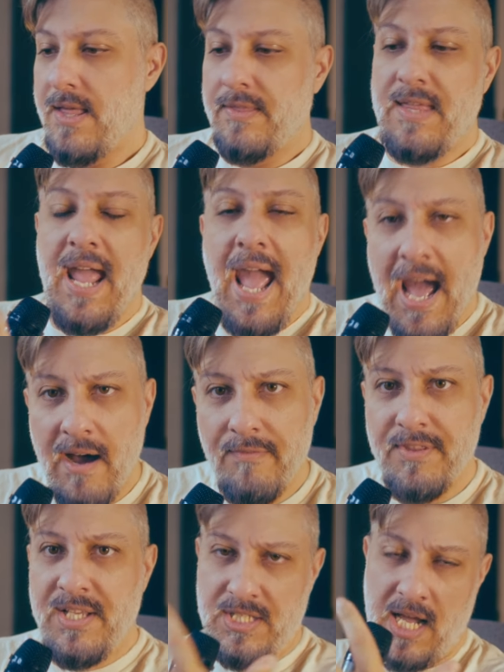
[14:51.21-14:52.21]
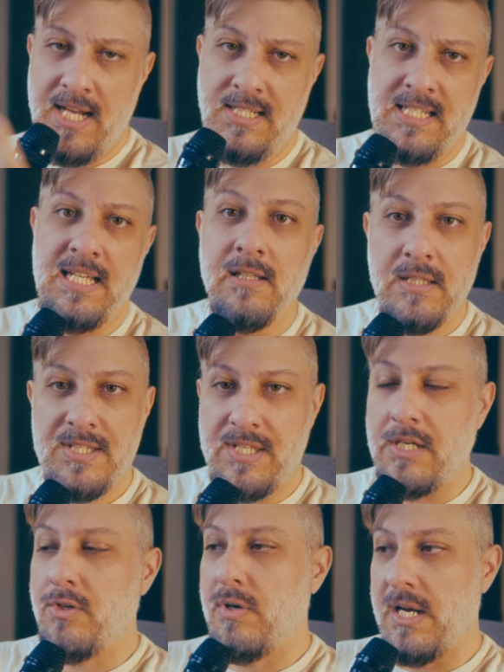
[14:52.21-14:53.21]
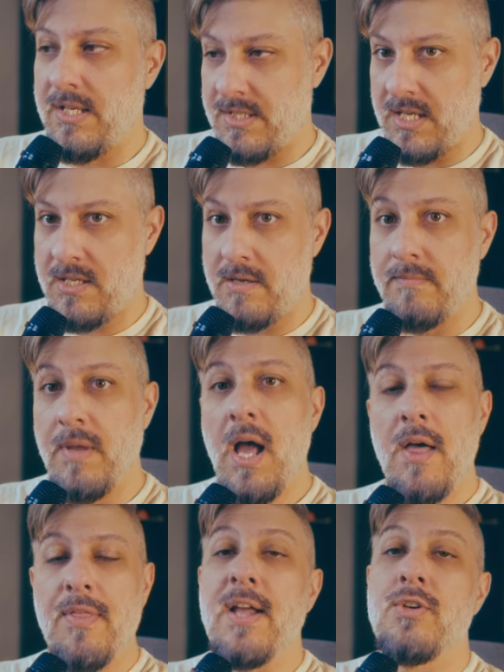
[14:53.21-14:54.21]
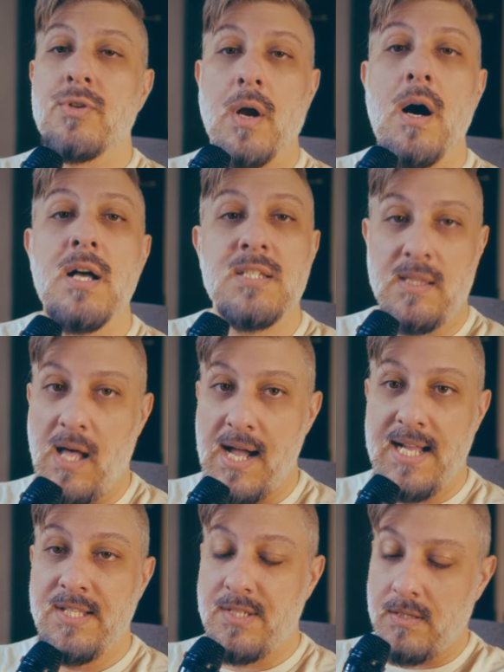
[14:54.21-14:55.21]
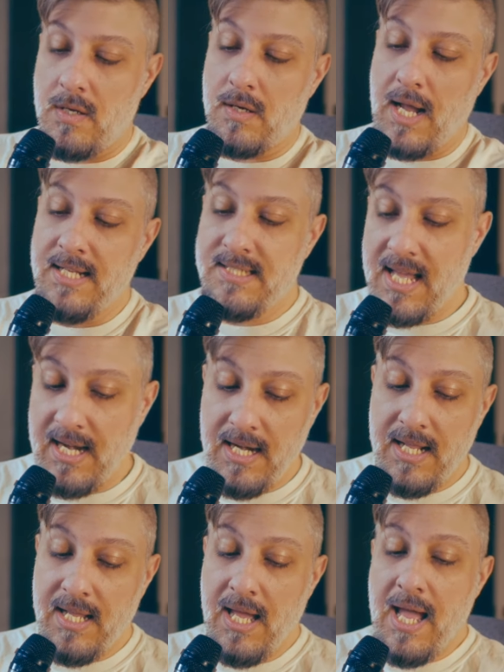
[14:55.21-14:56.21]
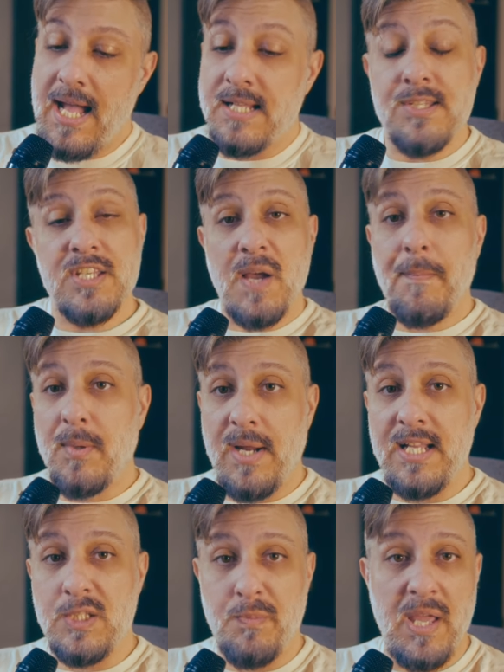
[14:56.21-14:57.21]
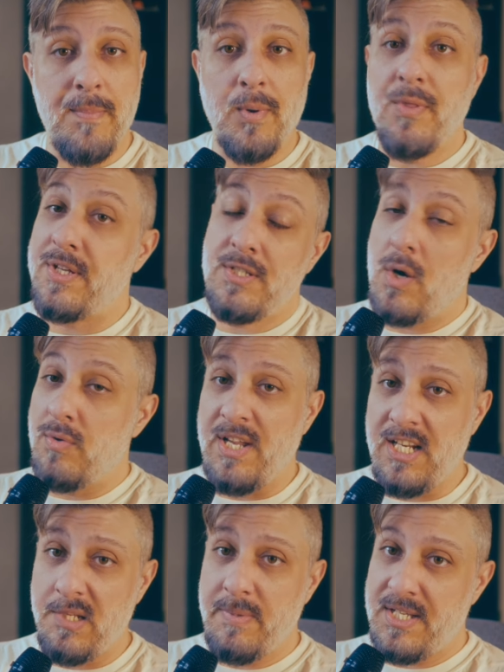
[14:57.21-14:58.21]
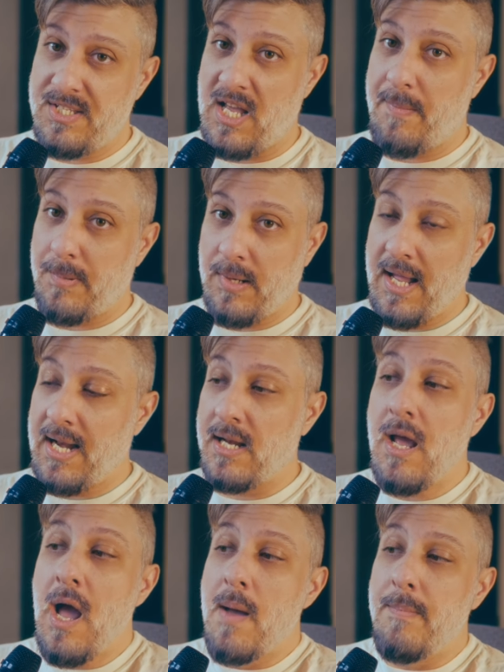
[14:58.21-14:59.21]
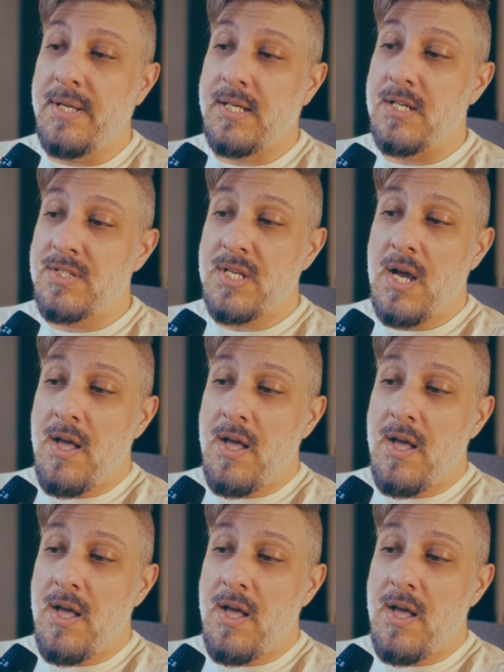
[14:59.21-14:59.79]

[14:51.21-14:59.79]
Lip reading: They have this idealistic criticism that draws lines along identity and separates people that don't need to be separated, because